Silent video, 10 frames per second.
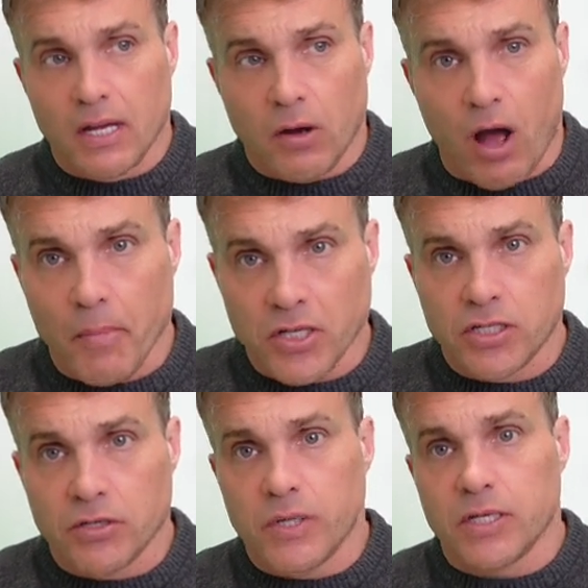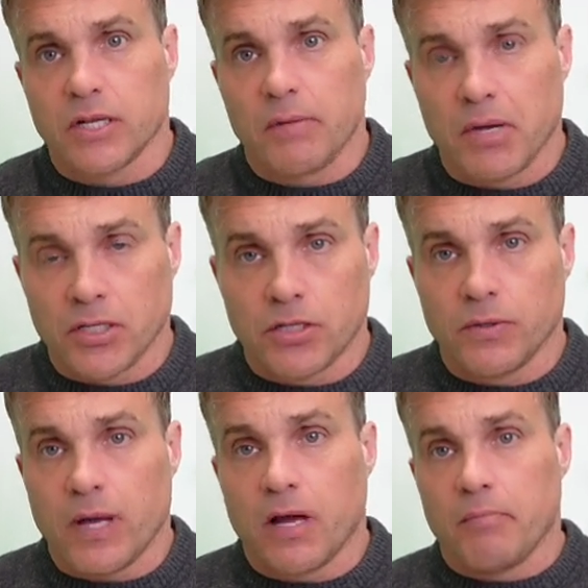I must do this, I must do
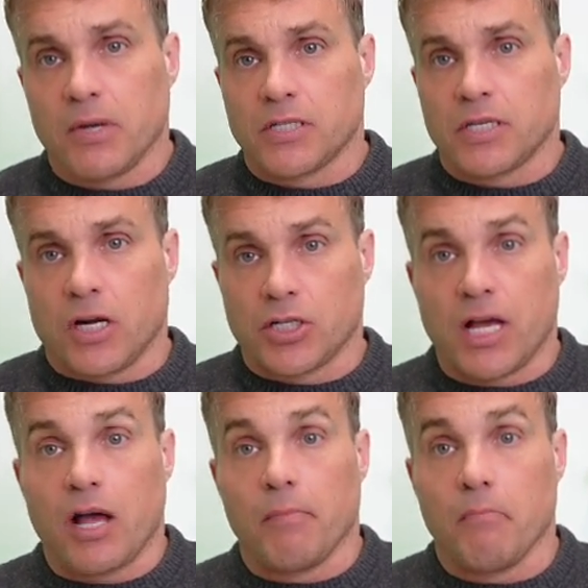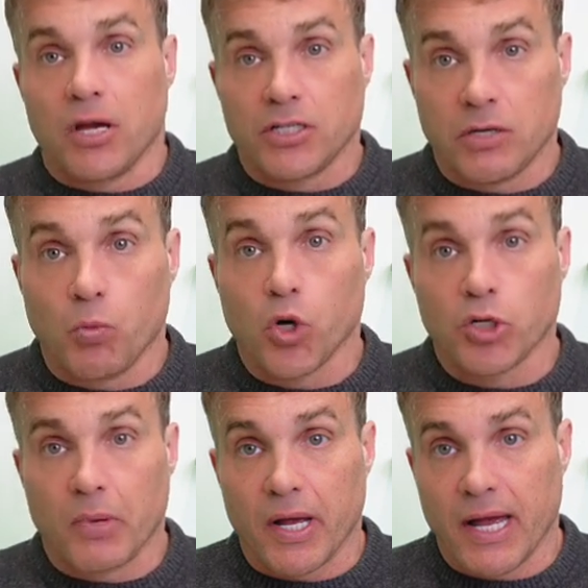that, I must touch that, I must wash
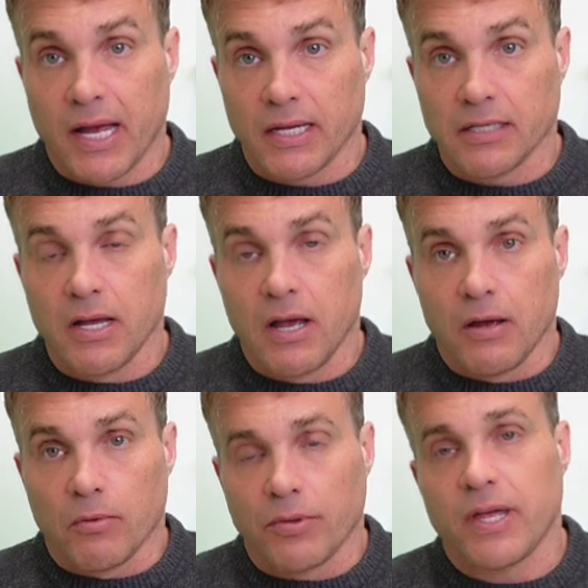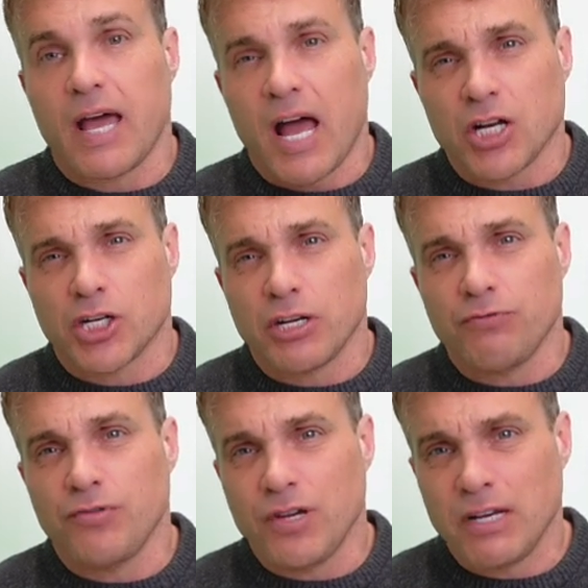my hands, what they actually
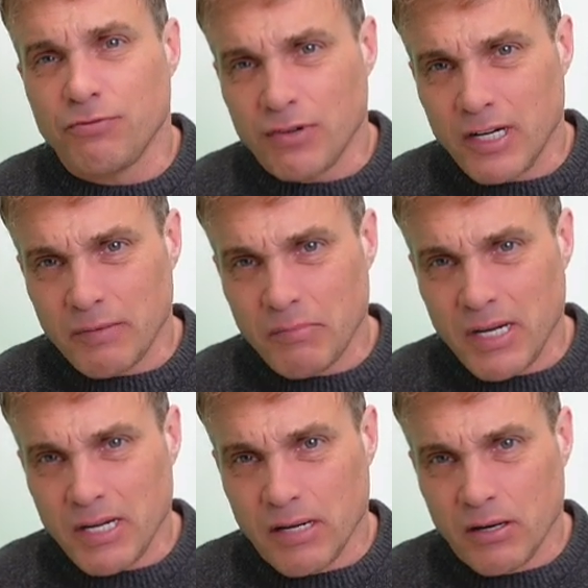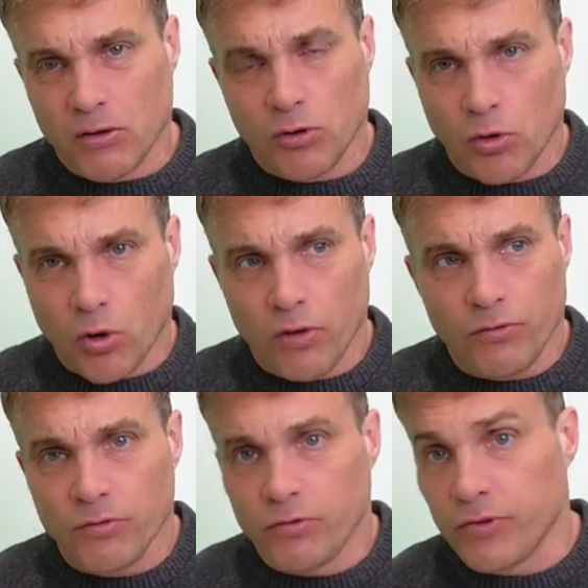really, really mean. Or
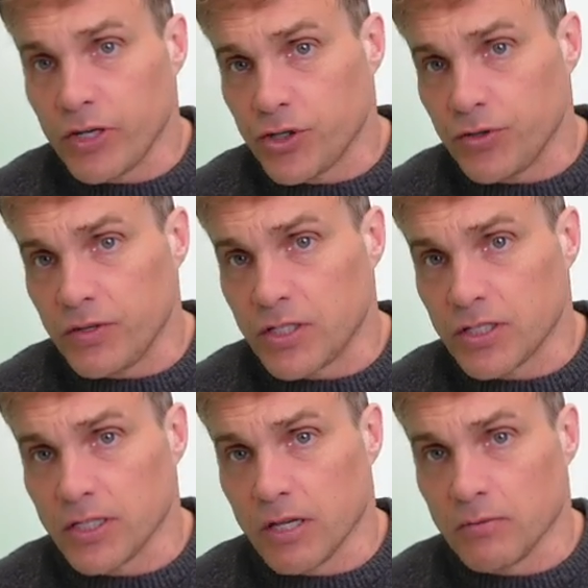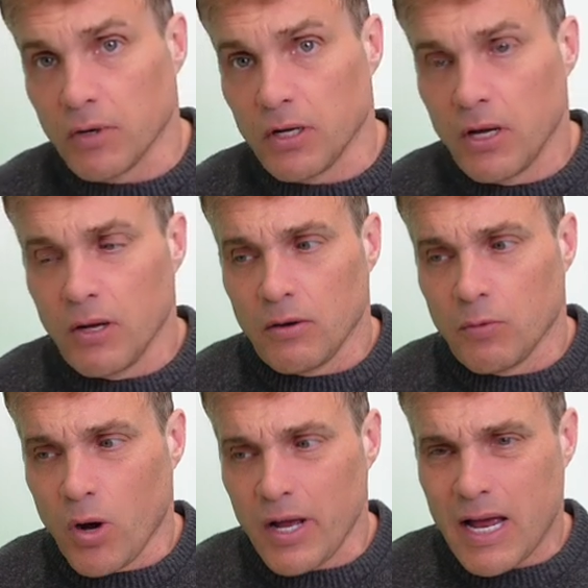reassurance is another one.
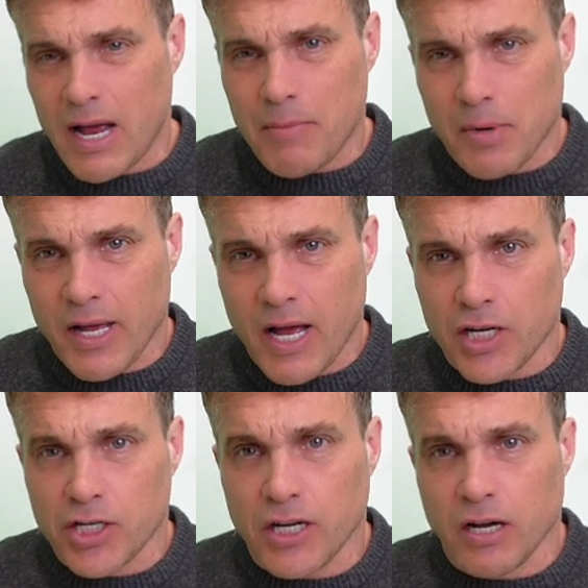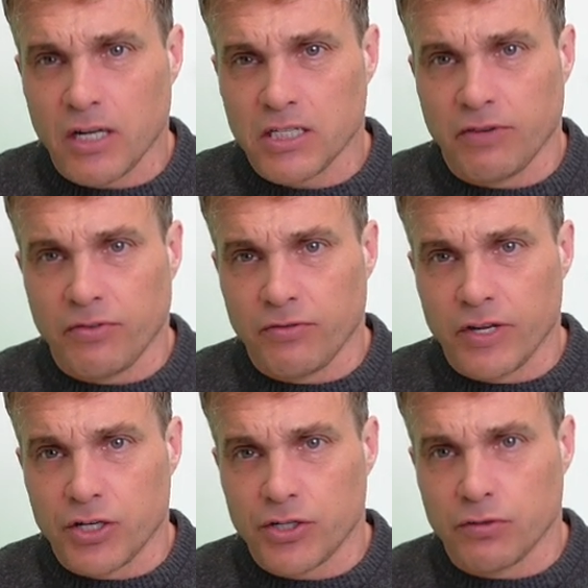Why am I actually asking for
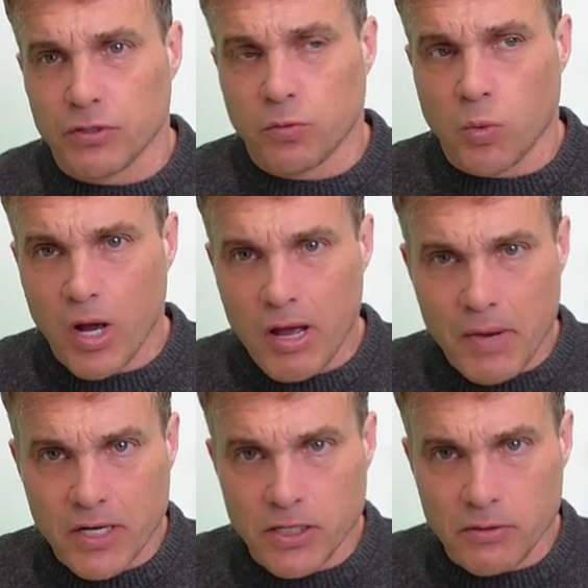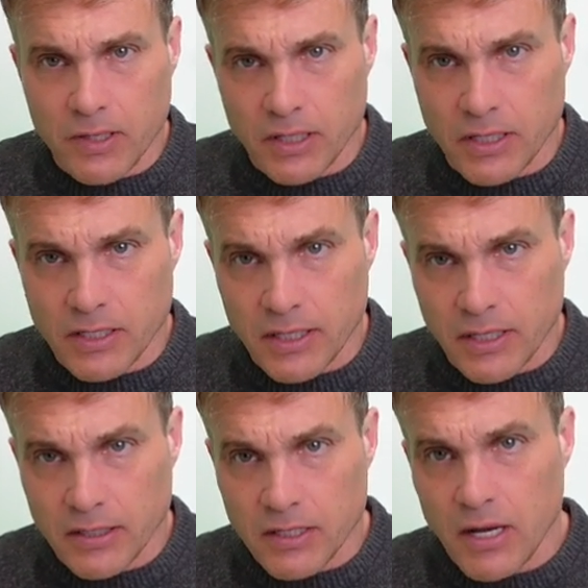reassurance? Why am I doing these
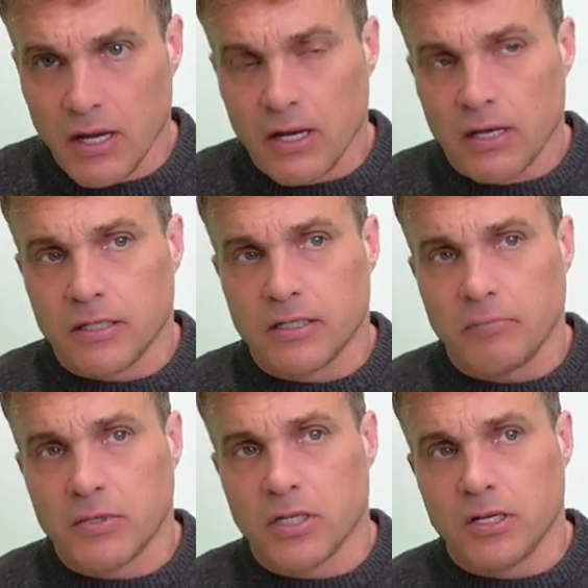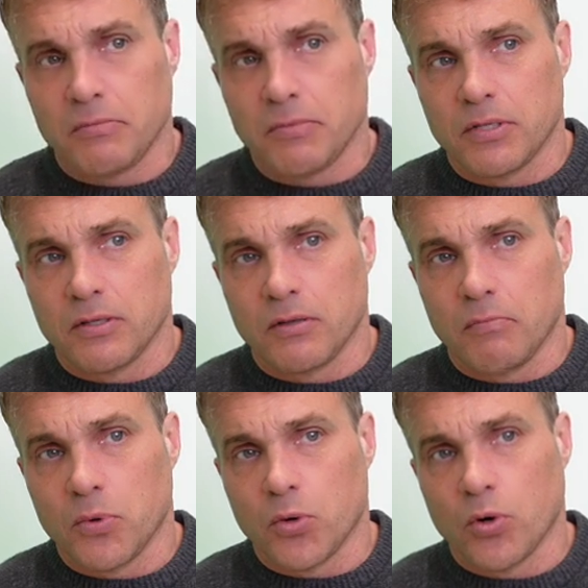things? Sometimes the
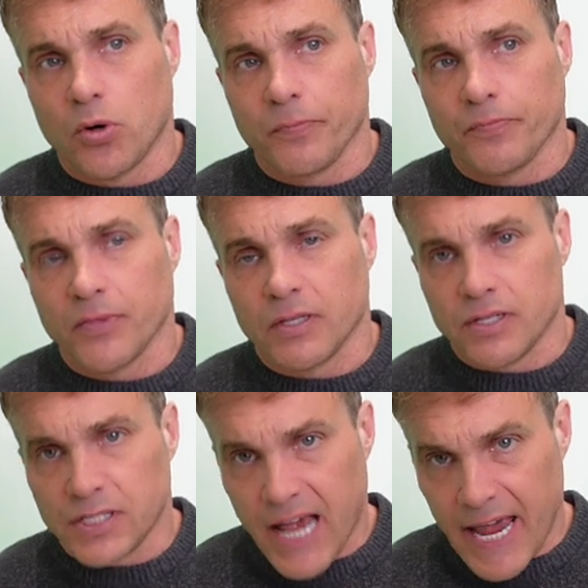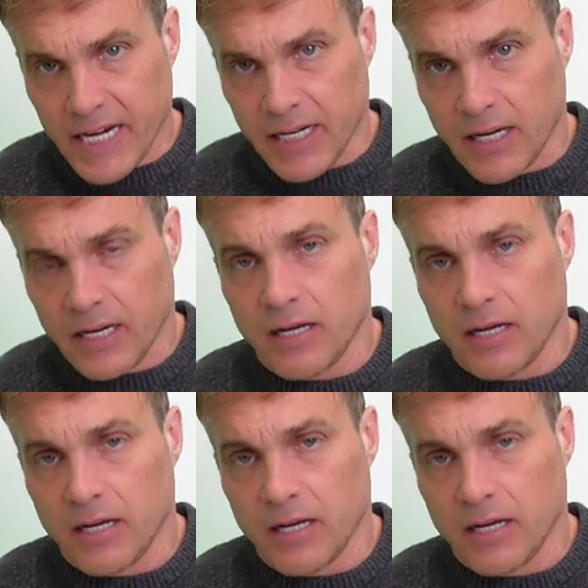more sane